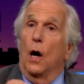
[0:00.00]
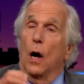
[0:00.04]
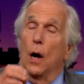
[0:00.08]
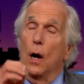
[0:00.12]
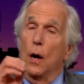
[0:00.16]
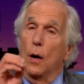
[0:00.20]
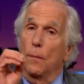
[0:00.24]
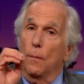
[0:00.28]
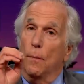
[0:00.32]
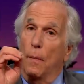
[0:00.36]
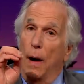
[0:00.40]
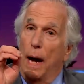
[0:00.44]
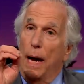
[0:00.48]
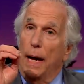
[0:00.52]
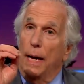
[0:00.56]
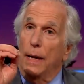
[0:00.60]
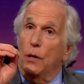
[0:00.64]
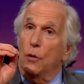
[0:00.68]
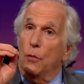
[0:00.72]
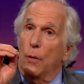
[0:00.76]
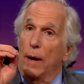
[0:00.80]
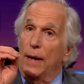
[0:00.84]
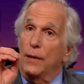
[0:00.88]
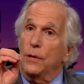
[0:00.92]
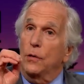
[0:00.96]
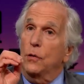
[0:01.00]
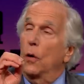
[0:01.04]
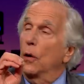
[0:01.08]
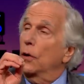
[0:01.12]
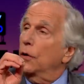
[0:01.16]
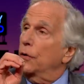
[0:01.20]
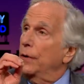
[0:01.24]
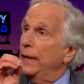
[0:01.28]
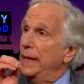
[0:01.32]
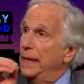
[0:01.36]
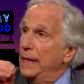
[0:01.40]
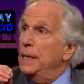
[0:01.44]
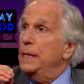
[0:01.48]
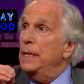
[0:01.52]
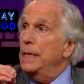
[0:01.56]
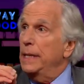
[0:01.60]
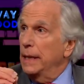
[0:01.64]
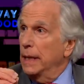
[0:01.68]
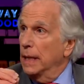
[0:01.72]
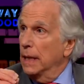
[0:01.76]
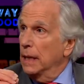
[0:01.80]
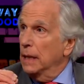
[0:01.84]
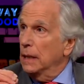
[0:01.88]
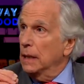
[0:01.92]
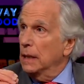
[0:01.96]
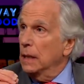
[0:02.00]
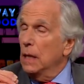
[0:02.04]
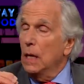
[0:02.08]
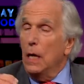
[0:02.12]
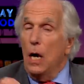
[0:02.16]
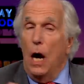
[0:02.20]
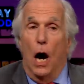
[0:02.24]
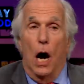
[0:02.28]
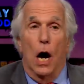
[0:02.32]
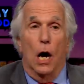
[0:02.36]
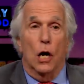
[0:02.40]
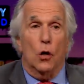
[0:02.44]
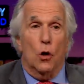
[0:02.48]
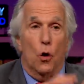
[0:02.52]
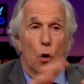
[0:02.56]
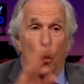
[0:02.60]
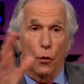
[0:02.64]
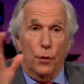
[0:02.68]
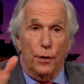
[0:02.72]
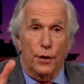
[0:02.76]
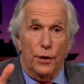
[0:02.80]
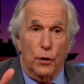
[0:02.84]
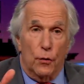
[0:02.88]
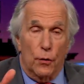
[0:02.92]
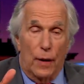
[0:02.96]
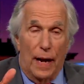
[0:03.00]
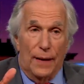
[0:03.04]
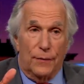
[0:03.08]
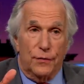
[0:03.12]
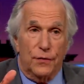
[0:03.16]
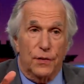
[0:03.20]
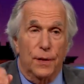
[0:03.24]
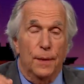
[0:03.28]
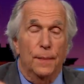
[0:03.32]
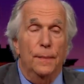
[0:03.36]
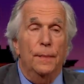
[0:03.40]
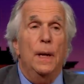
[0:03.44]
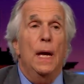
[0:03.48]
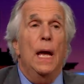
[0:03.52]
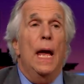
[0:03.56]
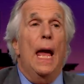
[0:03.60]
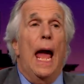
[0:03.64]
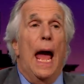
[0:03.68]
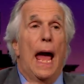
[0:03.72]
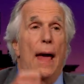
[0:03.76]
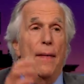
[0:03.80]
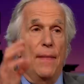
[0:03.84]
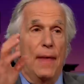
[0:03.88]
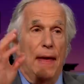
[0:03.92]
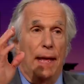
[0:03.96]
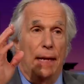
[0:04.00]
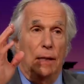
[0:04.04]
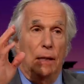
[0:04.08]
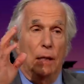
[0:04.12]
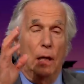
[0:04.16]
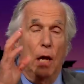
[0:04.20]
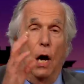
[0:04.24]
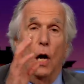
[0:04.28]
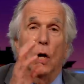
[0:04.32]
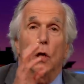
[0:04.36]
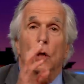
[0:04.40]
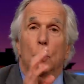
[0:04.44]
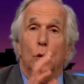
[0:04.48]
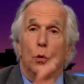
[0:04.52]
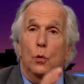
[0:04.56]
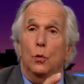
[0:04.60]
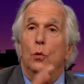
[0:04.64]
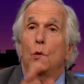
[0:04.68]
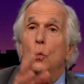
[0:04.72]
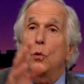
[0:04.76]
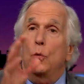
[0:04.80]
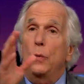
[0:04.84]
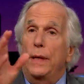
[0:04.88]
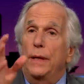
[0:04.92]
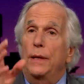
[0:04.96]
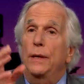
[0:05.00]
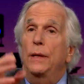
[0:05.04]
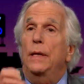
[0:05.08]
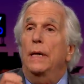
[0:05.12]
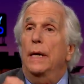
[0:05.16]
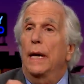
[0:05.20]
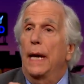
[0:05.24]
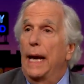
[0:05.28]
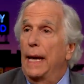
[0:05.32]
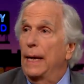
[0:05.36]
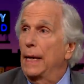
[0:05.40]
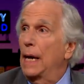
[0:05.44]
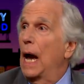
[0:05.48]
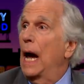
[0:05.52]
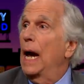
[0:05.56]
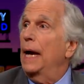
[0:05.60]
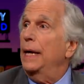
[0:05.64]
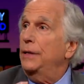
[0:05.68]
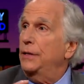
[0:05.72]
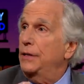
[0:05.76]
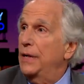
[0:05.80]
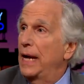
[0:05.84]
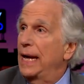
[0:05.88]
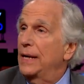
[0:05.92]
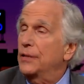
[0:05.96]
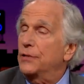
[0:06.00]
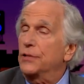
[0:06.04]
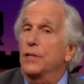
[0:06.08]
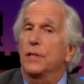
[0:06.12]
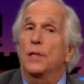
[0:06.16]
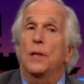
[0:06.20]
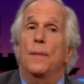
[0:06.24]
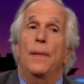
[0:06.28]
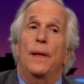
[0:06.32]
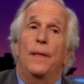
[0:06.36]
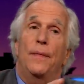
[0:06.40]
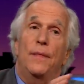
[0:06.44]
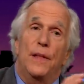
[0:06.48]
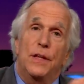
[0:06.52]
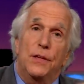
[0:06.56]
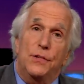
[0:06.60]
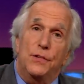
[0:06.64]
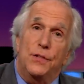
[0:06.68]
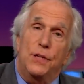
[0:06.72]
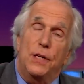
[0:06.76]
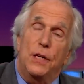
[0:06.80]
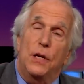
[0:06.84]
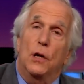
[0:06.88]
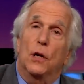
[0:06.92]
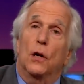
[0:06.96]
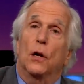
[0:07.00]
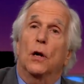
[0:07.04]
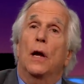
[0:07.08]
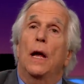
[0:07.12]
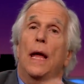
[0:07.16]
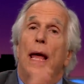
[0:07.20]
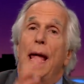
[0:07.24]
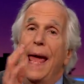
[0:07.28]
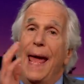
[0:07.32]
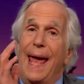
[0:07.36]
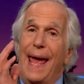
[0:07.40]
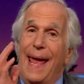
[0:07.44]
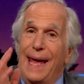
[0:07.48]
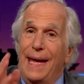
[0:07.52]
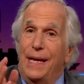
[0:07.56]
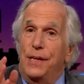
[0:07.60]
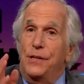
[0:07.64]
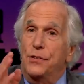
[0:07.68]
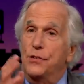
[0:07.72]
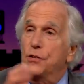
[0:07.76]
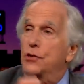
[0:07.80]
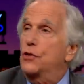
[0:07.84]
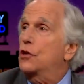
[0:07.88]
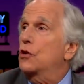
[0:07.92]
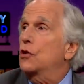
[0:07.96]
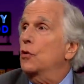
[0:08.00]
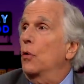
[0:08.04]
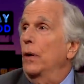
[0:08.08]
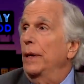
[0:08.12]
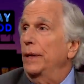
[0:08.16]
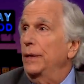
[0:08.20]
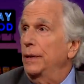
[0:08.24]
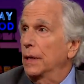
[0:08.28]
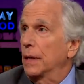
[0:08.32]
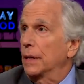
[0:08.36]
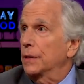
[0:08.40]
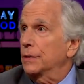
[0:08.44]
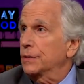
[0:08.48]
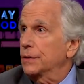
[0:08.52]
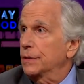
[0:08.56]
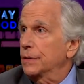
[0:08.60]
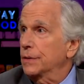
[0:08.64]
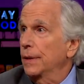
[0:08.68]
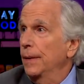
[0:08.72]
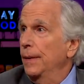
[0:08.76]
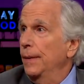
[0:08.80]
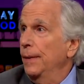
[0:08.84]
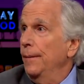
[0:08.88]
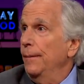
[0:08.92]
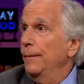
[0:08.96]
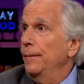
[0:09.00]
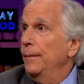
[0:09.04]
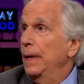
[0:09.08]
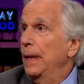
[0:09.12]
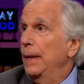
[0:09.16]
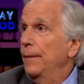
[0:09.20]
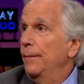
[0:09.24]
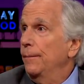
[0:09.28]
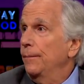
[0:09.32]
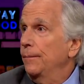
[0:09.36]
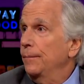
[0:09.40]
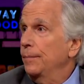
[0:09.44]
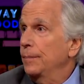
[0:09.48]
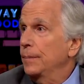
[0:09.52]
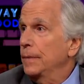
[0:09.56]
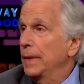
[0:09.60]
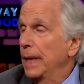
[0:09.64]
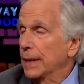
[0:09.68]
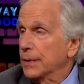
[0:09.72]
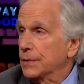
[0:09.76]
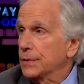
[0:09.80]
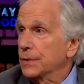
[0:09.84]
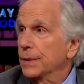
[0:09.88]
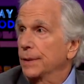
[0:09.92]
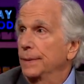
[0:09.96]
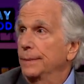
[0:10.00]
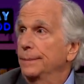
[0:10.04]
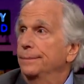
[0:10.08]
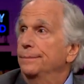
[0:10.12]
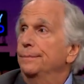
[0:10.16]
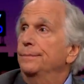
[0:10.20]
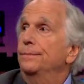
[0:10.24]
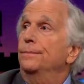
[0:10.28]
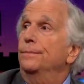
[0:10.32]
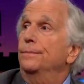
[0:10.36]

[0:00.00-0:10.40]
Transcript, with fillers: uh, my granddaughter, India, uh, choreographs them. And then uh, Lulu, India, and I dance in them. And this year, Ace joined us. Right. Yes. Wow.